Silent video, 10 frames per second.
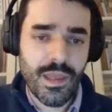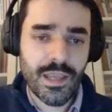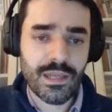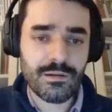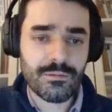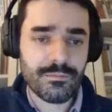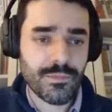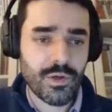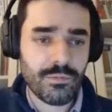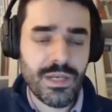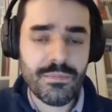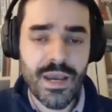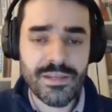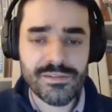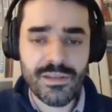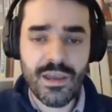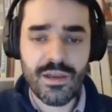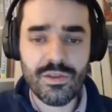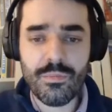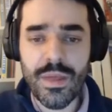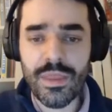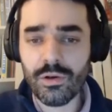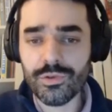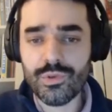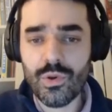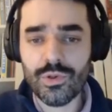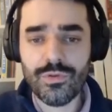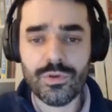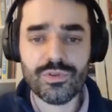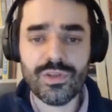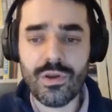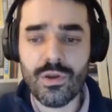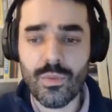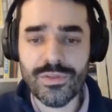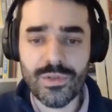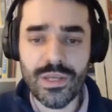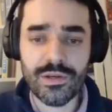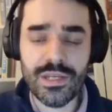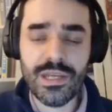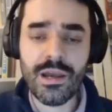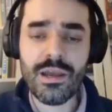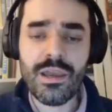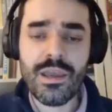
I can minimize the panel to focus on what's going on here.